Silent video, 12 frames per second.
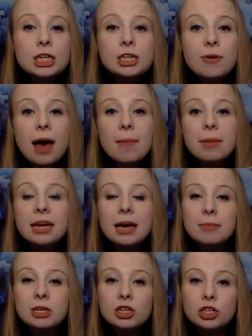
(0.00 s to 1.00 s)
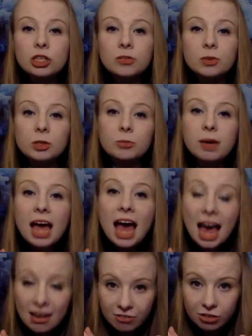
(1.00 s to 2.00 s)
So I'm going to come into her room
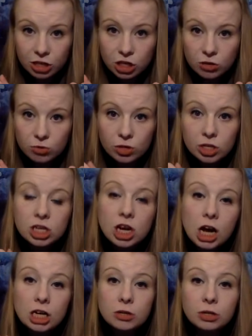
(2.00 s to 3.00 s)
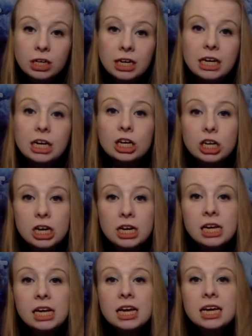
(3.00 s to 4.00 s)
after school to talk to her in a good
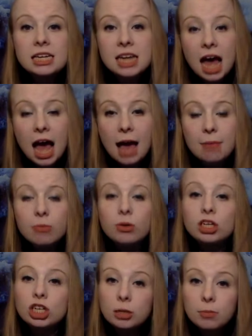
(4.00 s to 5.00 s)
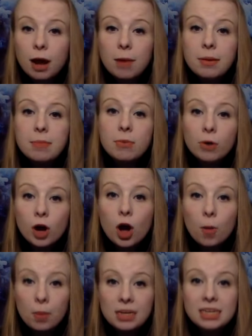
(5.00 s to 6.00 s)
time where she'll probably be more
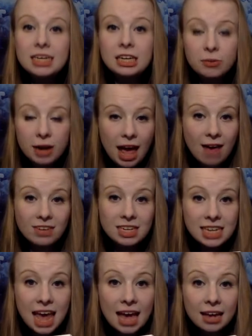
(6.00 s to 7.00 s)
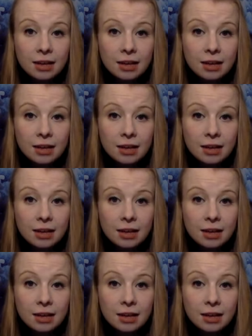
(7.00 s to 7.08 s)
open to hear what I have to say.